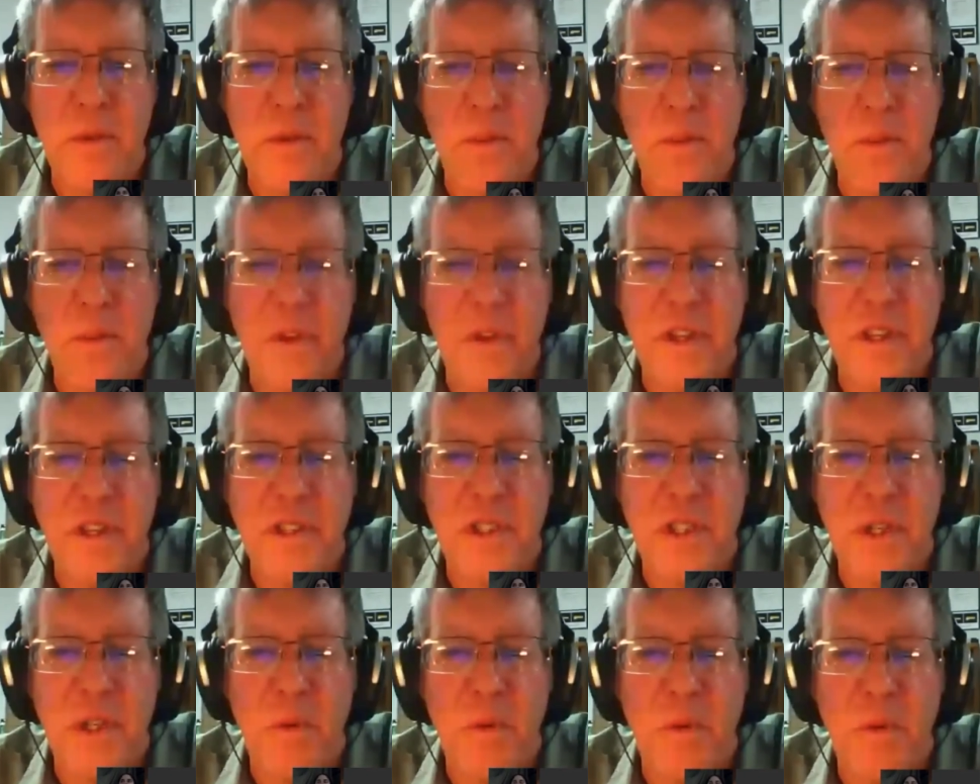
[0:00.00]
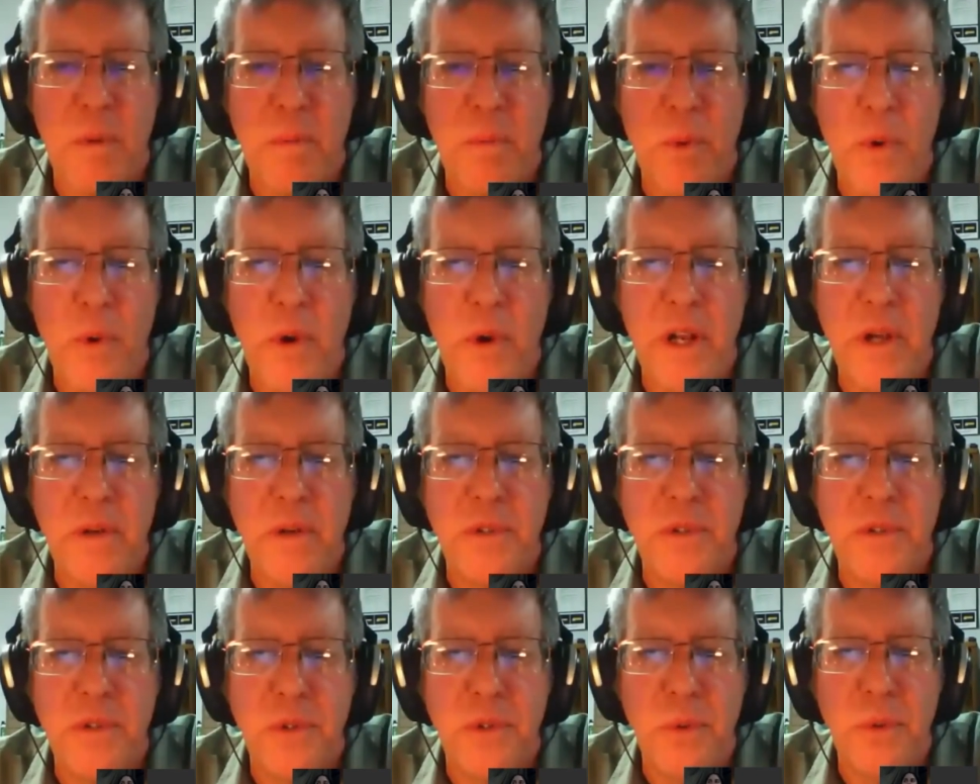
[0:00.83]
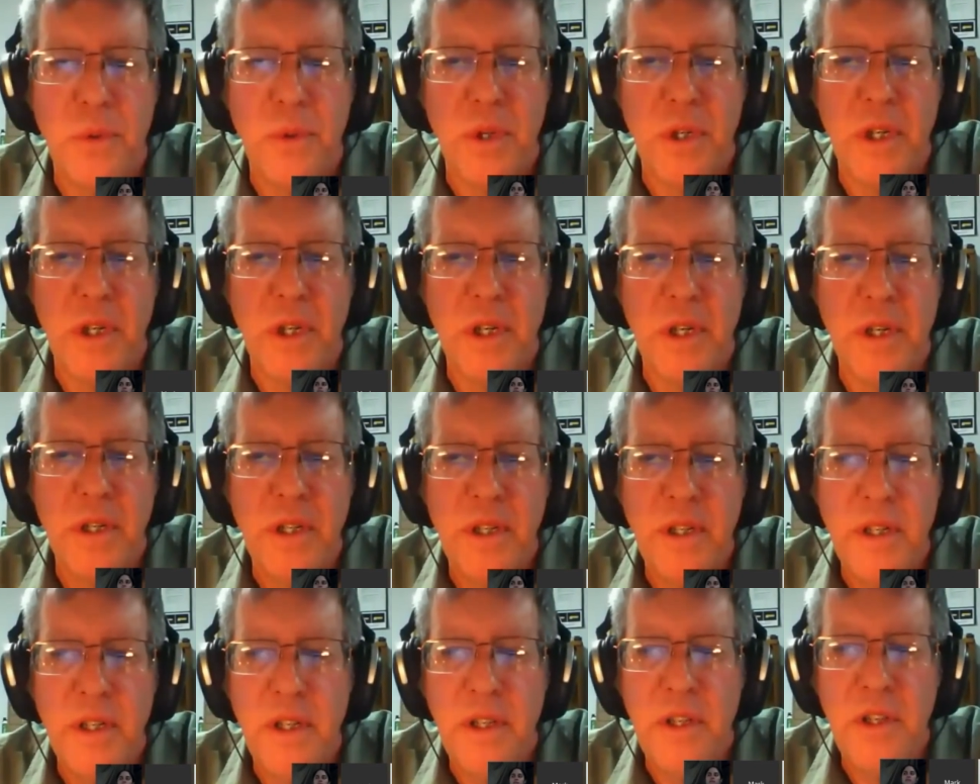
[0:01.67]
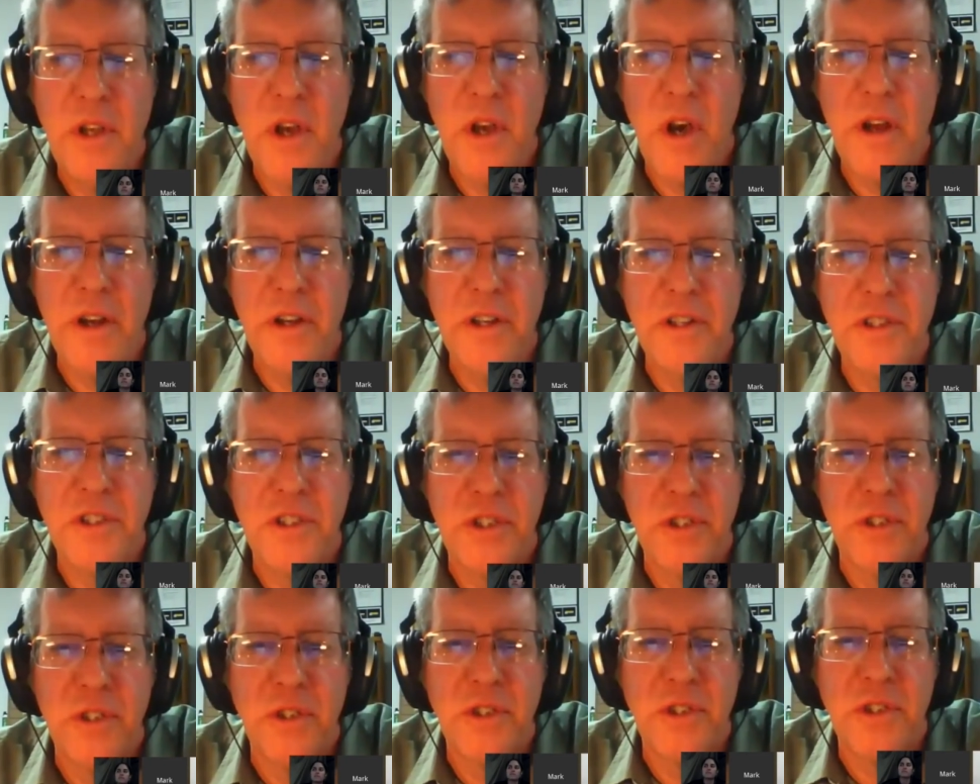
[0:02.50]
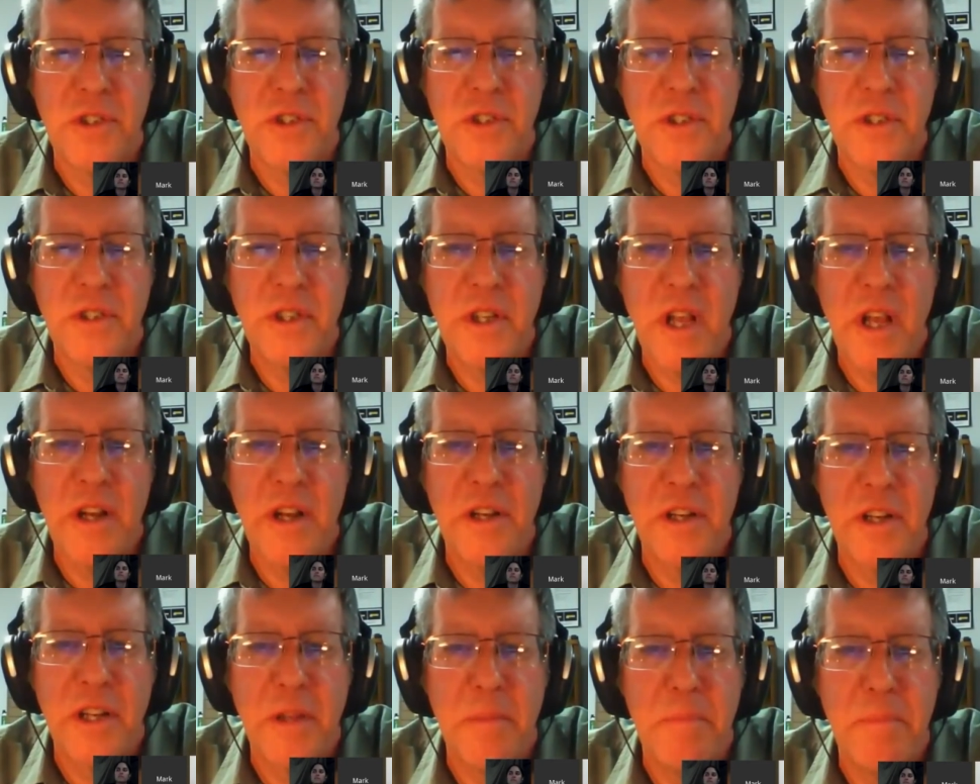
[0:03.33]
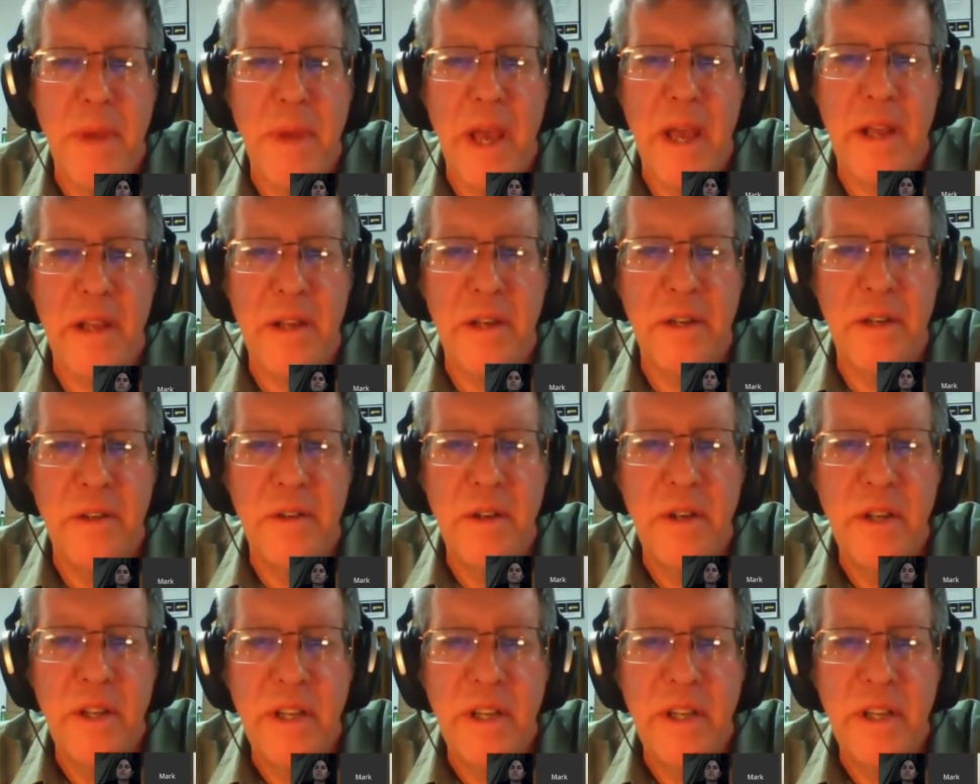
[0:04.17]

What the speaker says: one of the things I want to point out to the audience here is kind of to get back and